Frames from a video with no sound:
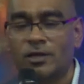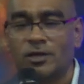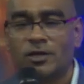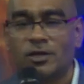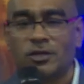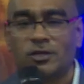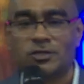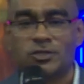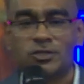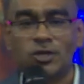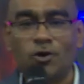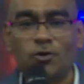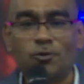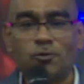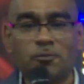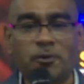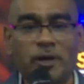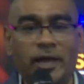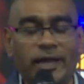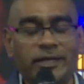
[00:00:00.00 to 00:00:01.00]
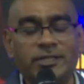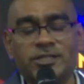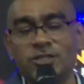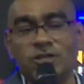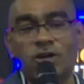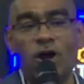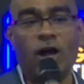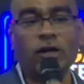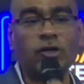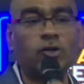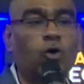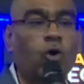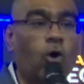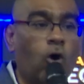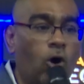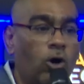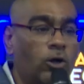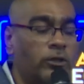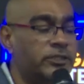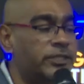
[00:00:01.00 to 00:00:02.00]
So it's not
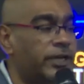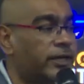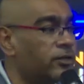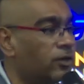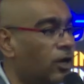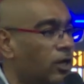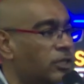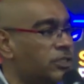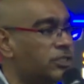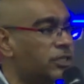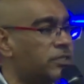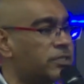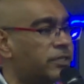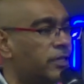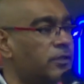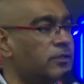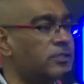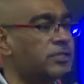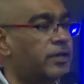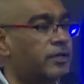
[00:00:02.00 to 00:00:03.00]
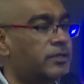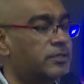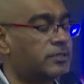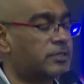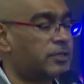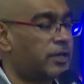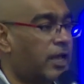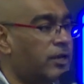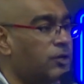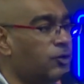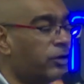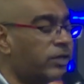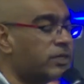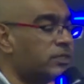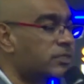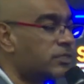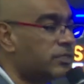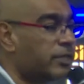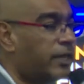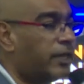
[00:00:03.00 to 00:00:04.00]
all technology skill sets. And you can
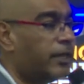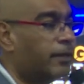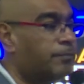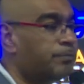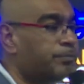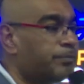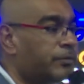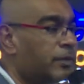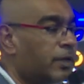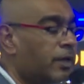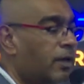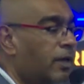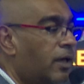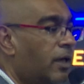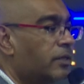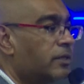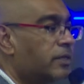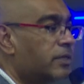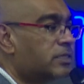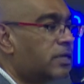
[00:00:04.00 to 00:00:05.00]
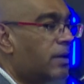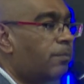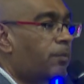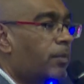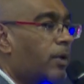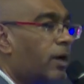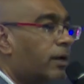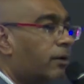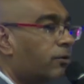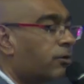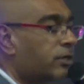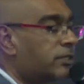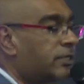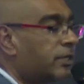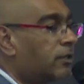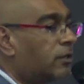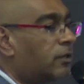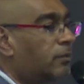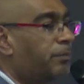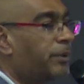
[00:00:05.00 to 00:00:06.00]
see there's some
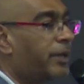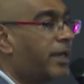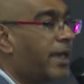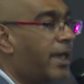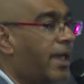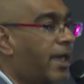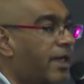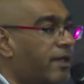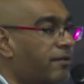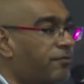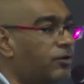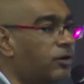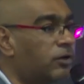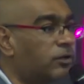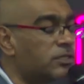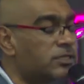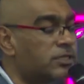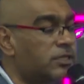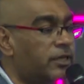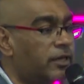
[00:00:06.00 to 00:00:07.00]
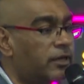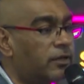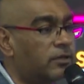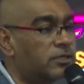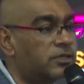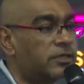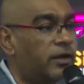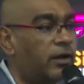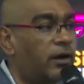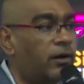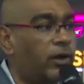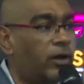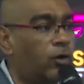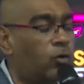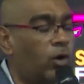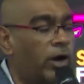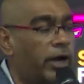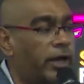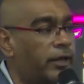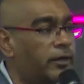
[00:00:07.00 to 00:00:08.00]
critical behavioral skills that are
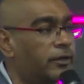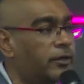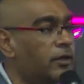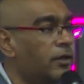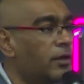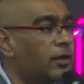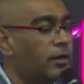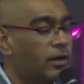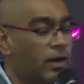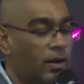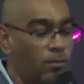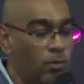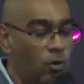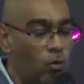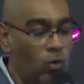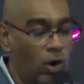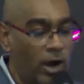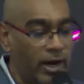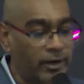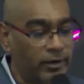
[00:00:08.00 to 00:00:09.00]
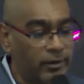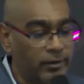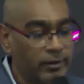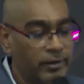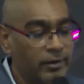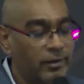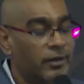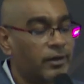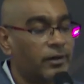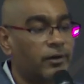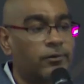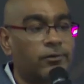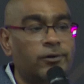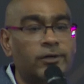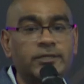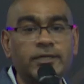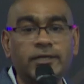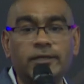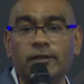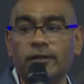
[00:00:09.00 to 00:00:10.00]
required. Number one,
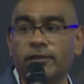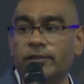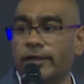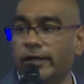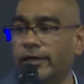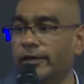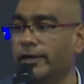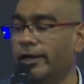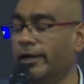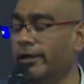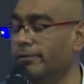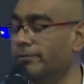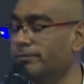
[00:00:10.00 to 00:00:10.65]
critical thinking.